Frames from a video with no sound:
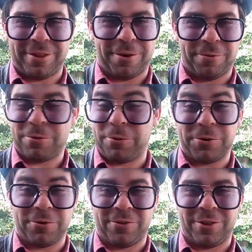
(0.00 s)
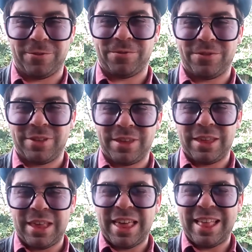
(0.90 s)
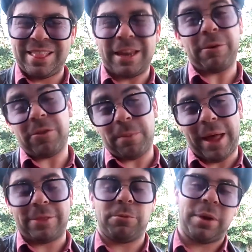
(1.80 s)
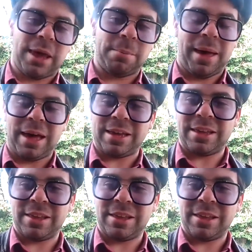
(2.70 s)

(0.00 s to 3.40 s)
It was wonderful. Then I went to the bathroom and I came back,